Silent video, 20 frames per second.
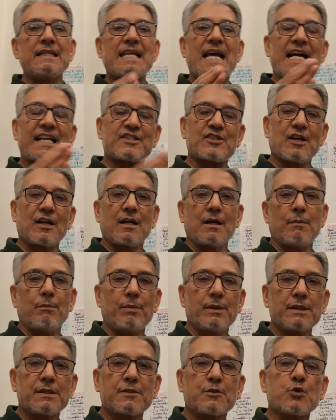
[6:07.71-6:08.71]
natural
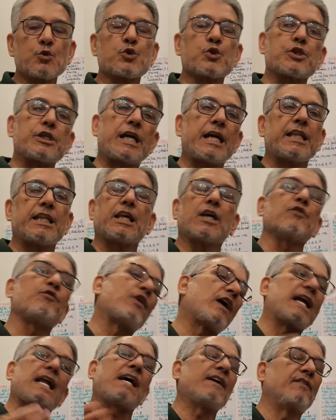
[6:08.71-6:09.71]
numbers to stay there
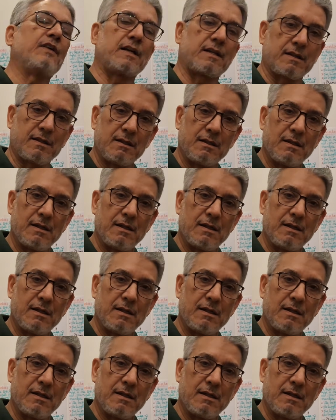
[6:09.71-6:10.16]
forever,